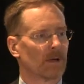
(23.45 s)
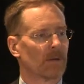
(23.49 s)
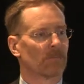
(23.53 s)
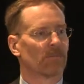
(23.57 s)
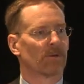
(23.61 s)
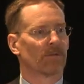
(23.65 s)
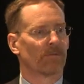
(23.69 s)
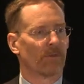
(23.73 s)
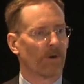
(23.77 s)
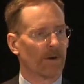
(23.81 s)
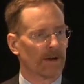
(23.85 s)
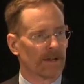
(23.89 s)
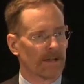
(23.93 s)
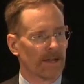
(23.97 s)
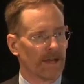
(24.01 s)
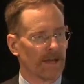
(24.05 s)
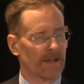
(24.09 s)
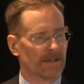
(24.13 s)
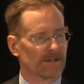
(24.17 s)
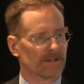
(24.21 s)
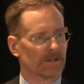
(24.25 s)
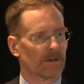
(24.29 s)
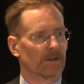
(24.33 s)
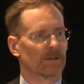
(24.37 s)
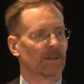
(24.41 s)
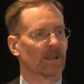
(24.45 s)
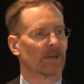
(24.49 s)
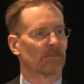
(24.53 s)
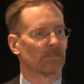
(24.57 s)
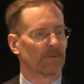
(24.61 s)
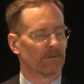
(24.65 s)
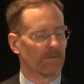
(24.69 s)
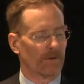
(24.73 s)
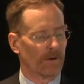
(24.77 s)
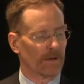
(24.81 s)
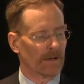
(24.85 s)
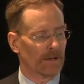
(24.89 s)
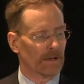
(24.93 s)
providing outside air,
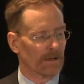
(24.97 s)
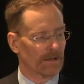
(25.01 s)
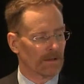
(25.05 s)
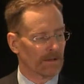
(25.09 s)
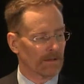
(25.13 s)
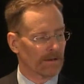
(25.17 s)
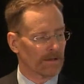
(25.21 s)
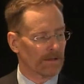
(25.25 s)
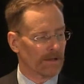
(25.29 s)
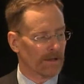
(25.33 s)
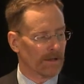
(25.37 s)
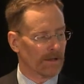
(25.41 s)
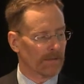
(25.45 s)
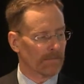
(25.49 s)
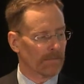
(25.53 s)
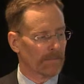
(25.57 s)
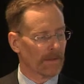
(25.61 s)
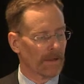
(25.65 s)
providing clean air.